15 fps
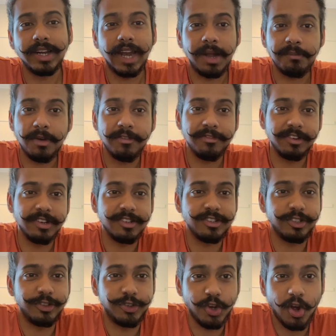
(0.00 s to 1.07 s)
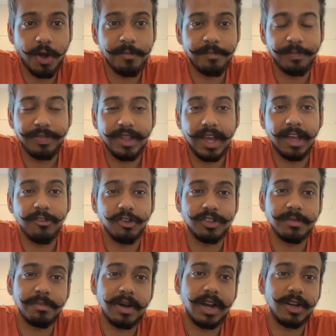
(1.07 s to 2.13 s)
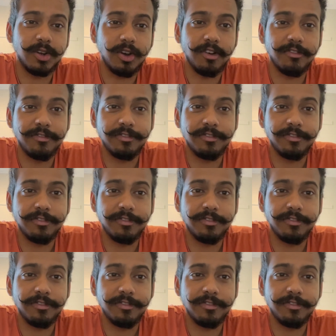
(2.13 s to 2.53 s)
at my first job, I was a part of